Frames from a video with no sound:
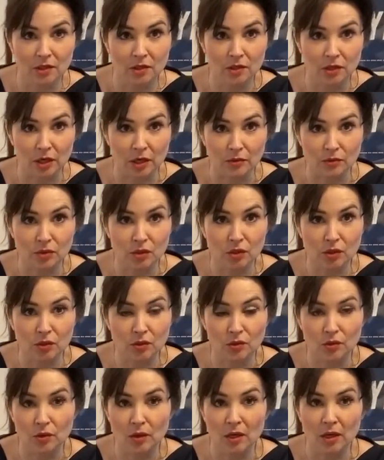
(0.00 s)
you know,
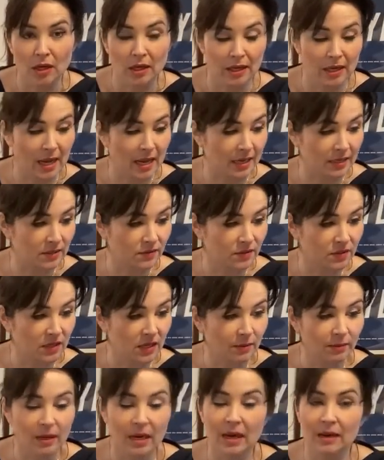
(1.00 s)
two layers of
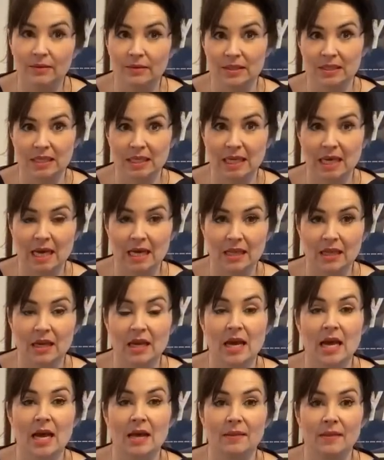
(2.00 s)
seam allowance together
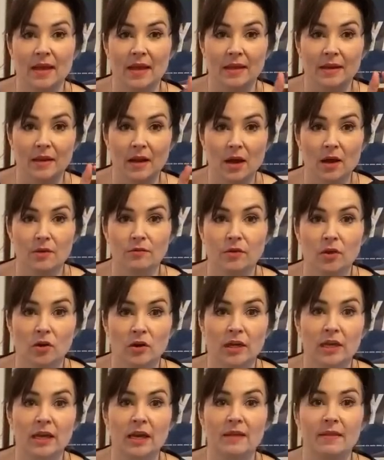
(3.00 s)
and then
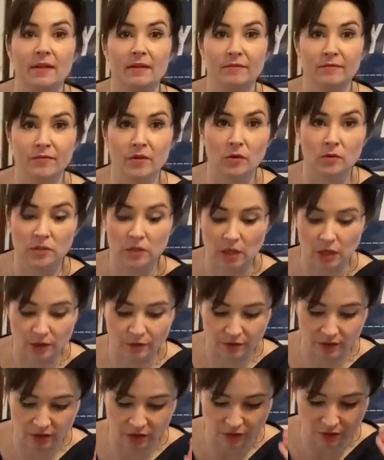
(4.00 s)
overlocking and then folding
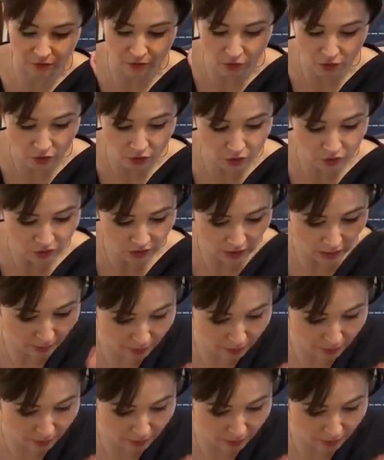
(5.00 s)
over. So if you're using a